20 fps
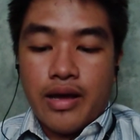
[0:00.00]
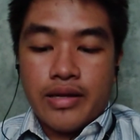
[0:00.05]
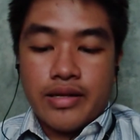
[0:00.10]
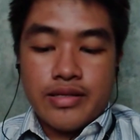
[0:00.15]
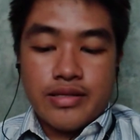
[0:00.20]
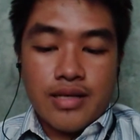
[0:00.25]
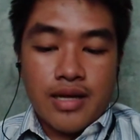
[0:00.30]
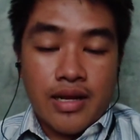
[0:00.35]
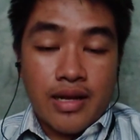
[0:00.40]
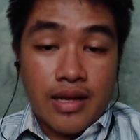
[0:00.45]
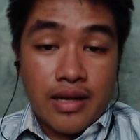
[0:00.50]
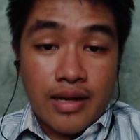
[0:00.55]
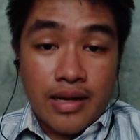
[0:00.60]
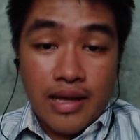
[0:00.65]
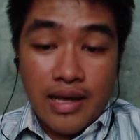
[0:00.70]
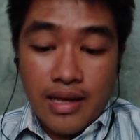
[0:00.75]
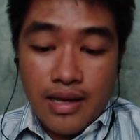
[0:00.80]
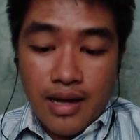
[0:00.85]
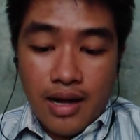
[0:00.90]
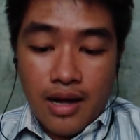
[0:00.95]
It is an
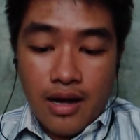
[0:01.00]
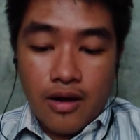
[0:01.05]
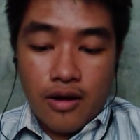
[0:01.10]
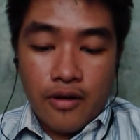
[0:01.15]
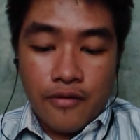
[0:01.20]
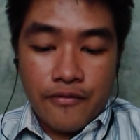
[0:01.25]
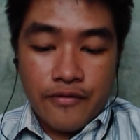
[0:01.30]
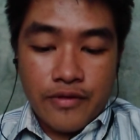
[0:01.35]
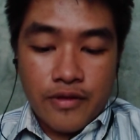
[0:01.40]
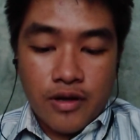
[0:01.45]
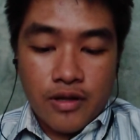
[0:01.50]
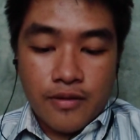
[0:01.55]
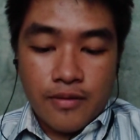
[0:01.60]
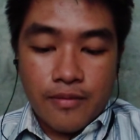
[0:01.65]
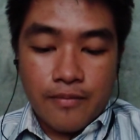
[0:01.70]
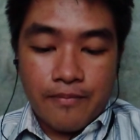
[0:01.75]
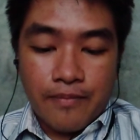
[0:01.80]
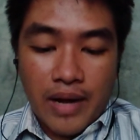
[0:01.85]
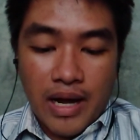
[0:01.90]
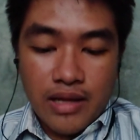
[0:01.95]
idea of thought
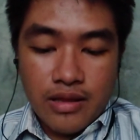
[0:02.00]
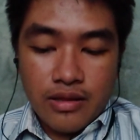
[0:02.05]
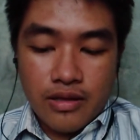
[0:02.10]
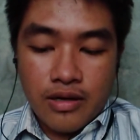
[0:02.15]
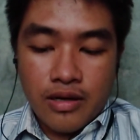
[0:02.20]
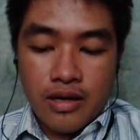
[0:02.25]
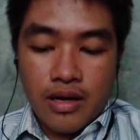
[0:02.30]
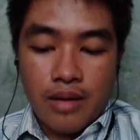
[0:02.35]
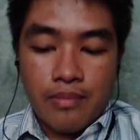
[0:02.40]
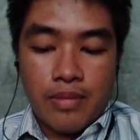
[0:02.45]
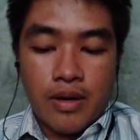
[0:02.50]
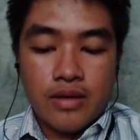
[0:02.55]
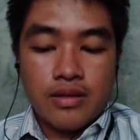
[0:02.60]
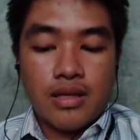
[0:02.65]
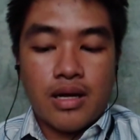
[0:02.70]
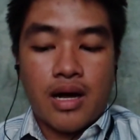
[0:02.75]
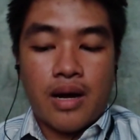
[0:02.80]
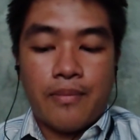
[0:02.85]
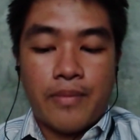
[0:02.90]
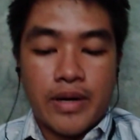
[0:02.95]
pattern
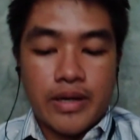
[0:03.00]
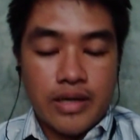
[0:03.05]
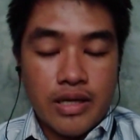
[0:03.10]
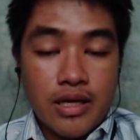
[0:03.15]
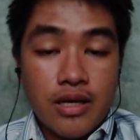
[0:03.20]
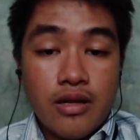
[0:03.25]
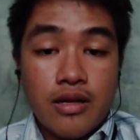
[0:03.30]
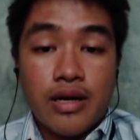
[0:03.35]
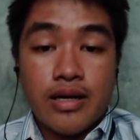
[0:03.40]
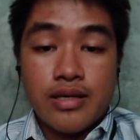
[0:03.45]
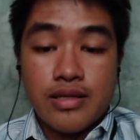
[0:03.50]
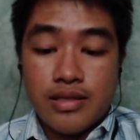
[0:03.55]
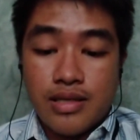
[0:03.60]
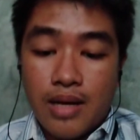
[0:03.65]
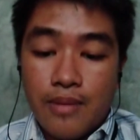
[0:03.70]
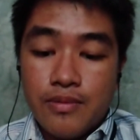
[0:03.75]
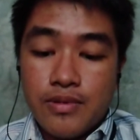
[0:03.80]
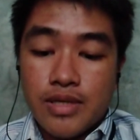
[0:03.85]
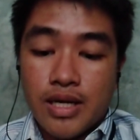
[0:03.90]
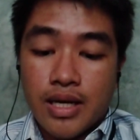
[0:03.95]
about a particular
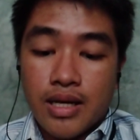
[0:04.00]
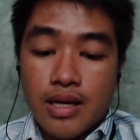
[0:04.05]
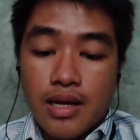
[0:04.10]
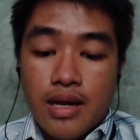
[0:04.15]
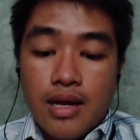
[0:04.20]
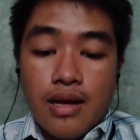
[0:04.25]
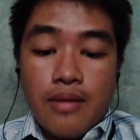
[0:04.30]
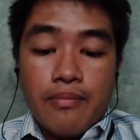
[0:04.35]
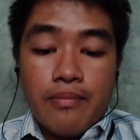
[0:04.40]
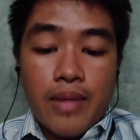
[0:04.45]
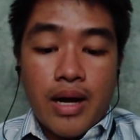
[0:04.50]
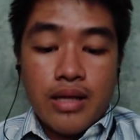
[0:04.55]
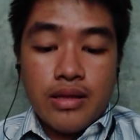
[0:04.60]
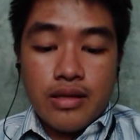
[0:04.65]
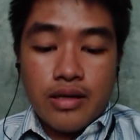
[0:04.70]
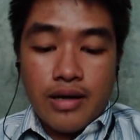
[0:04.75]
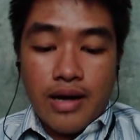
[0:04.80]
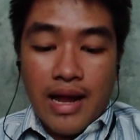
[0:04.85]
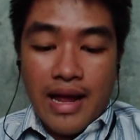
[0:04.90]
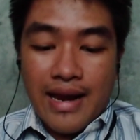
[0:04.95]
subject
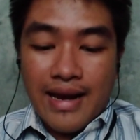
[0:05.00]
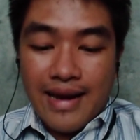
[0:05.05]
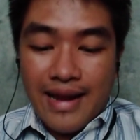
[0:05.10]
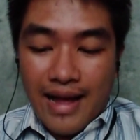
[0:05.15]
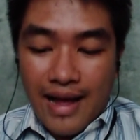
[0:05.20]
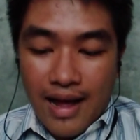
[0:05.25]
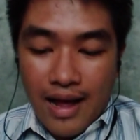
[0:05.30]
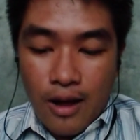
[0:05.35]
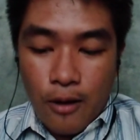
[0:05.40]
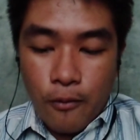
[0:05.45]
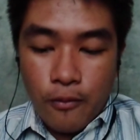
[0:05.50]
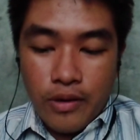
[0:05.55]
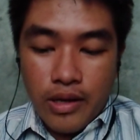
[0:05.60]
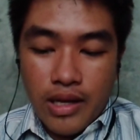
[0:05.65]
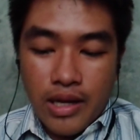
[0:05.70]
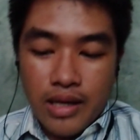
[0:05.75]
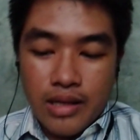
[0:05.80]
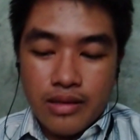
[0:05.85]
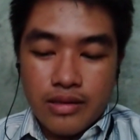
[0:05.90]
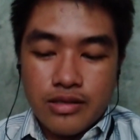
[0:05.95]
matter and how
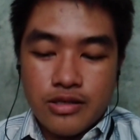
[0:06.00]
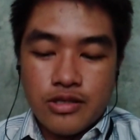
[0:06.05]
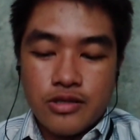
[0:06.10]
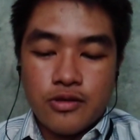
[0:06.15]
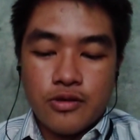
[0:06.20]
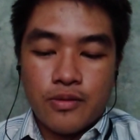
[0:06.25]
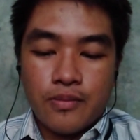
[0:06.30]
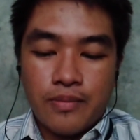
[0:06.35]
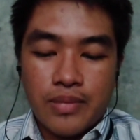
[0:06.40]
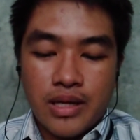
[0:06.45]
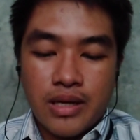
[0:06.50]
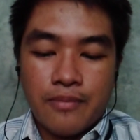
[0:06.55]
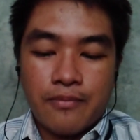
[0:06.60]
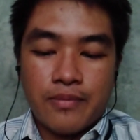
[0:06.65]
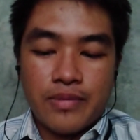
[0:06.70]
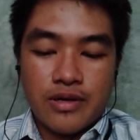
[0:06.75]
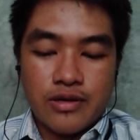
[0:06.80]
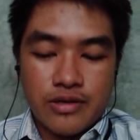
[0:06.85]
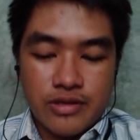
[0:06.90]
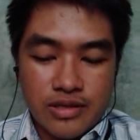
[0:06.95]
it should be
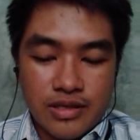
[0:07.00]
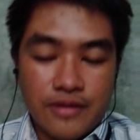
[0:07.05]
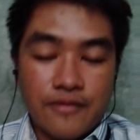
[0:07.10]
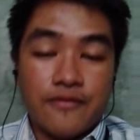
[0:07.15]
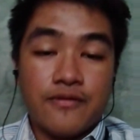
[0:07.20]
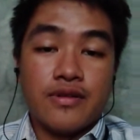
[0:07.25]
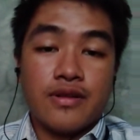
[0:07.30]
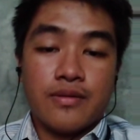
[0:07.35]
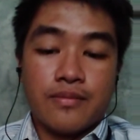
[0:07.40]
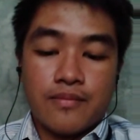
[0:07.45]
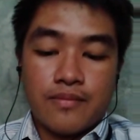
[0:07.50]
perceived.